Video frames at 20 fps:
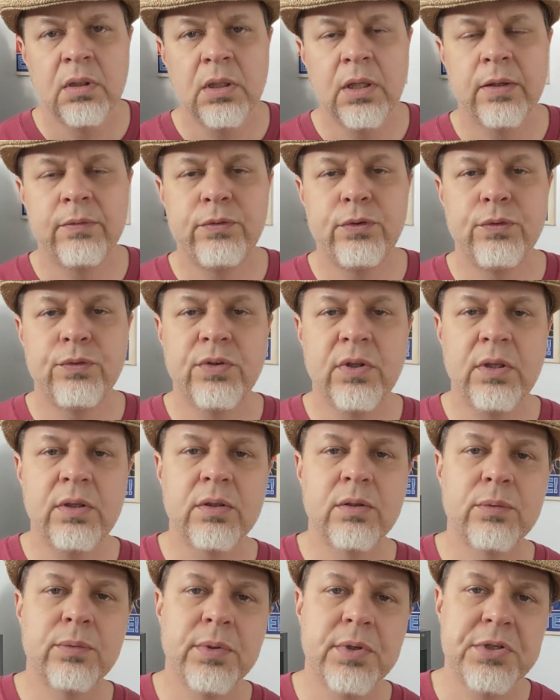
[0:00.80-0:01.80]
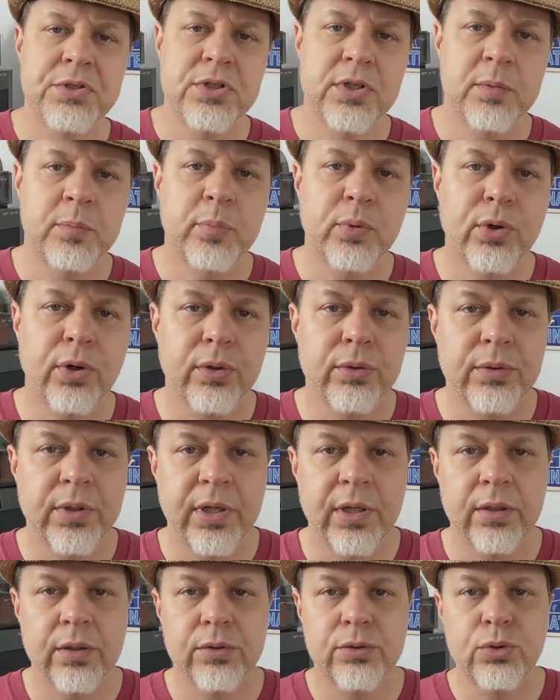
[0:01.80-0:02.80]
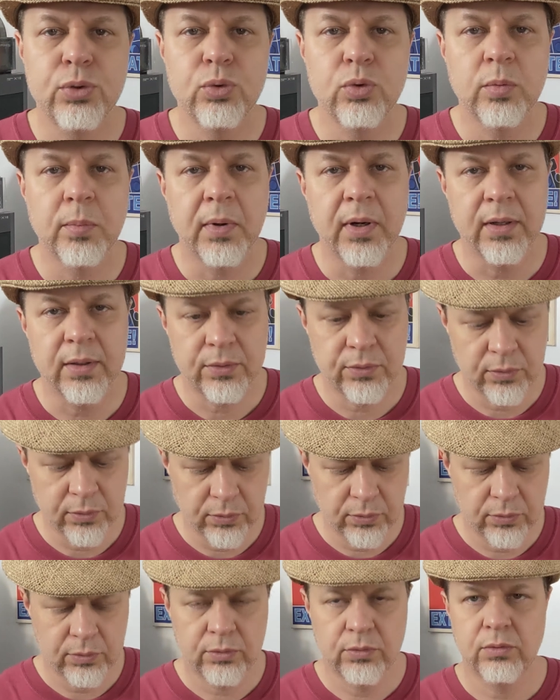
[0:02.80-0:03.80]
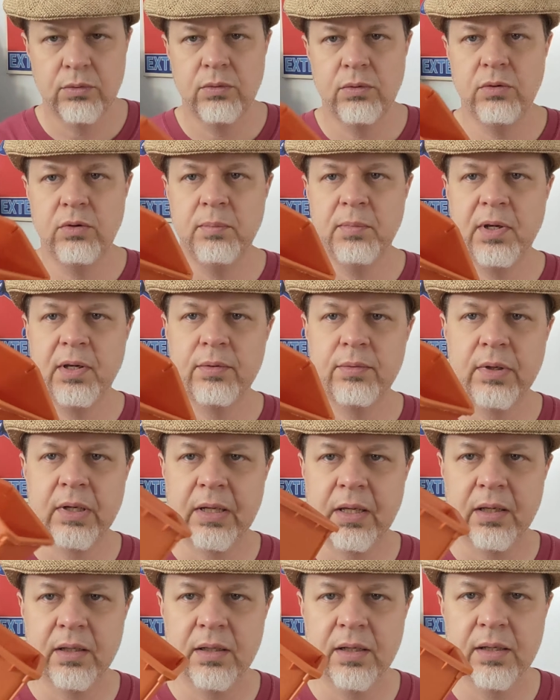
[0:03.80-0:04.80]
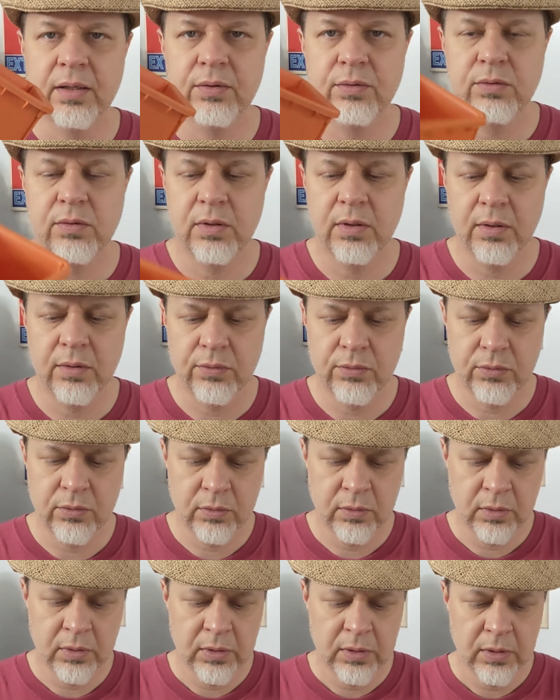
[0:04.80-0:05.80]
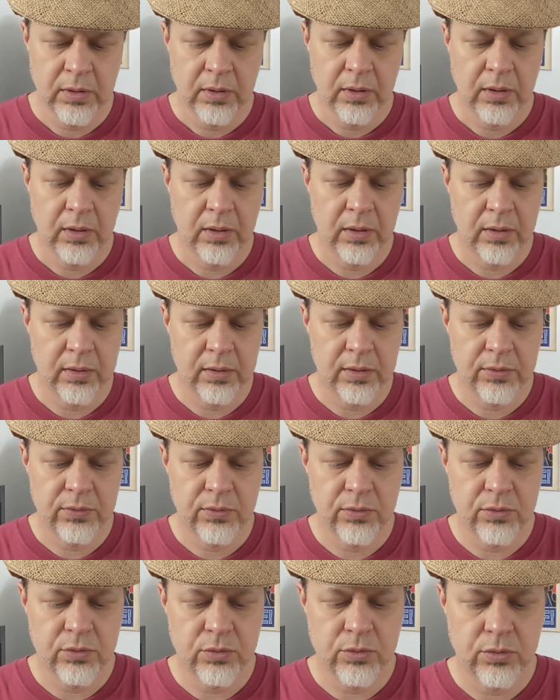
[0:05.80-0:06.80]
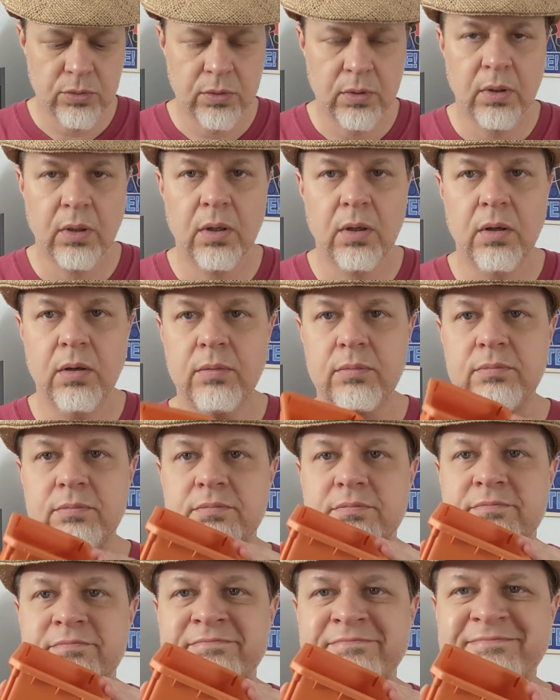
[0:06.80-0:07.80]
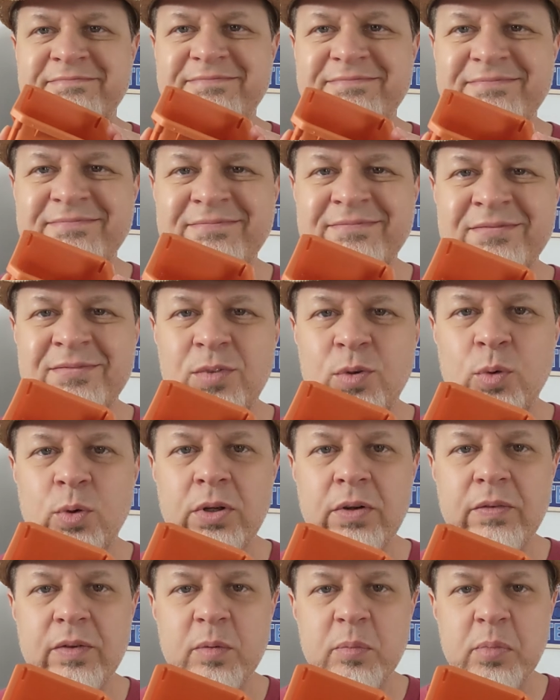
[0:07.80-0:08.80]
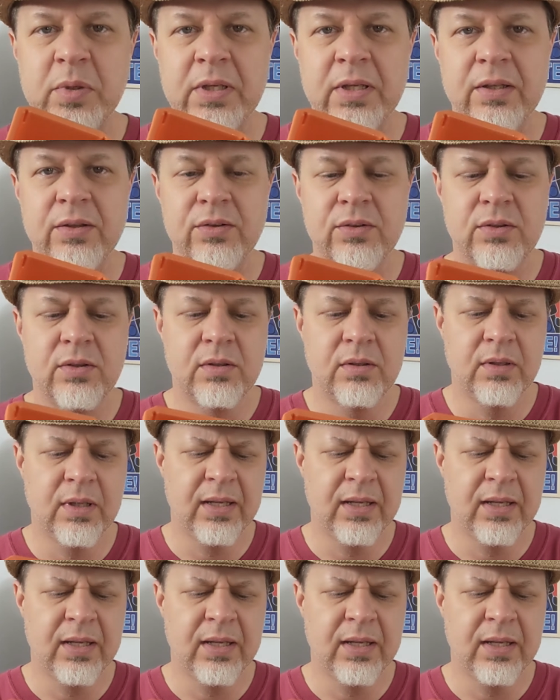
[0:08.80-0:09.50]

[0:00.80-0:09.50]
If you've seen the RIDGID Pro Gear toolboxes, you might recognize this. This is one of the bins.